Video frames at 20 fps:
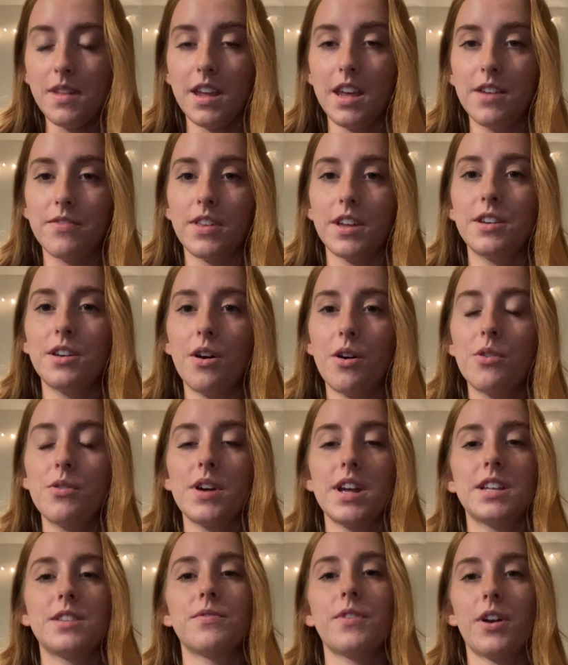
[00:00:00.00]
if they
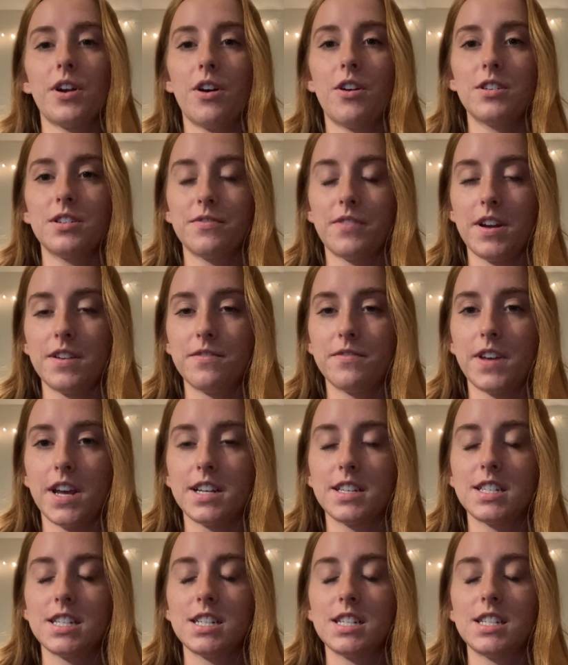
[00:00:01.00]
don't, it's very hard to fight
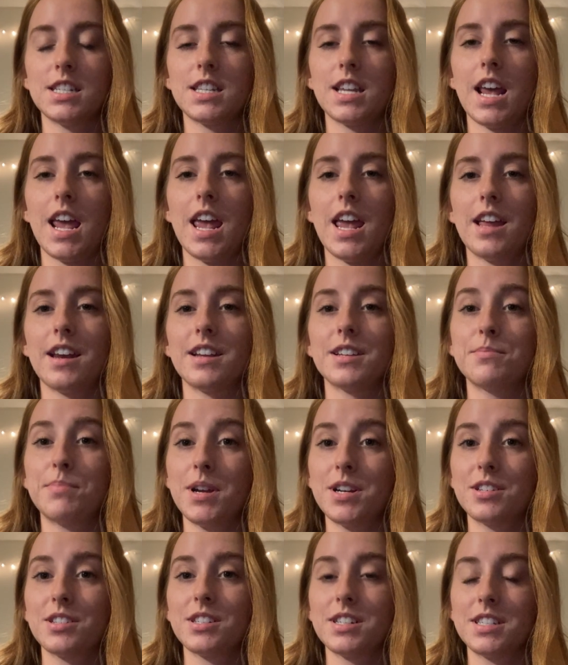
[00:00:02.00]
infections, and
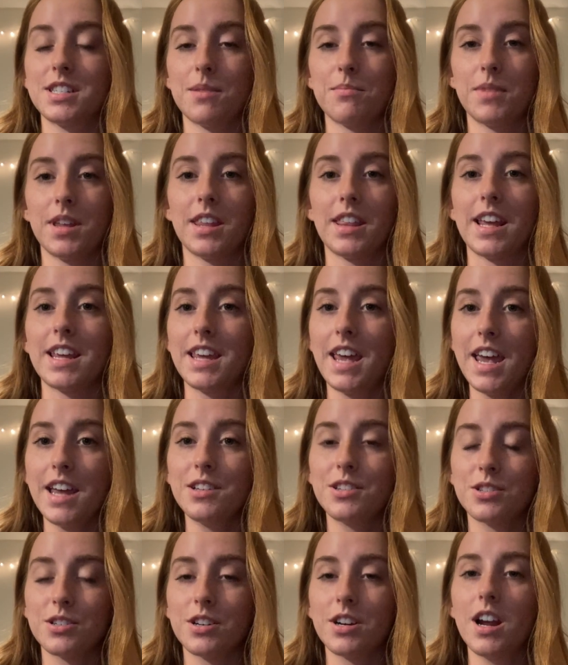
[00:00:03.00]
especially something like
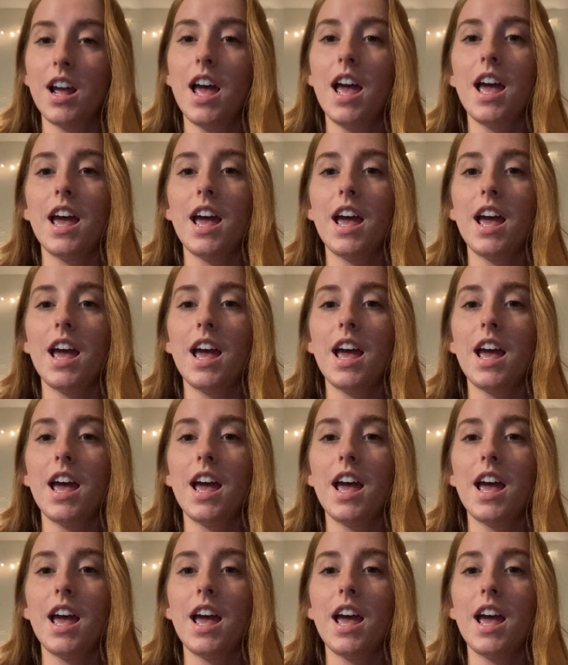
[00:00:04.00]
cancer,